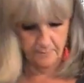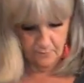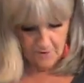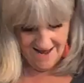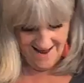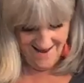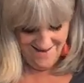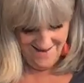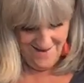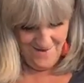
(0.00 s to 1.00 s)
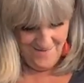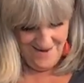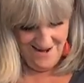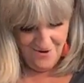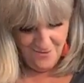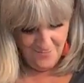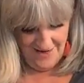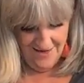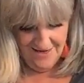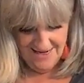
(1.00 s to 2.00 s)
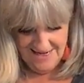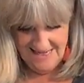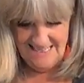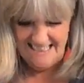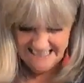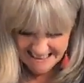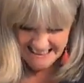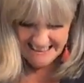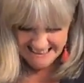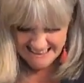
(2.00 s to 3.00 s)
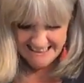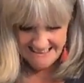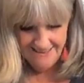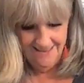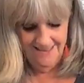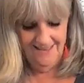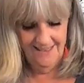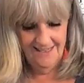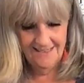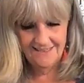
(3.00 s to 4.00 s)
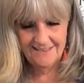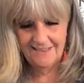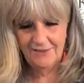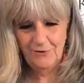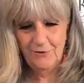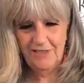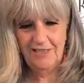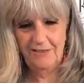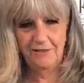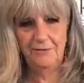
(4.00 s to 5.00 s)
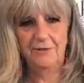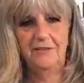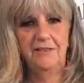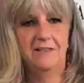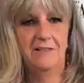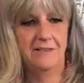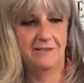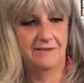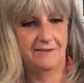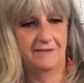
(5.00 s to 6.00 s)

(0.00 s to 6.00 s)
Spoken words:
kind of blasts them away. But oh my goodness, he's too cute.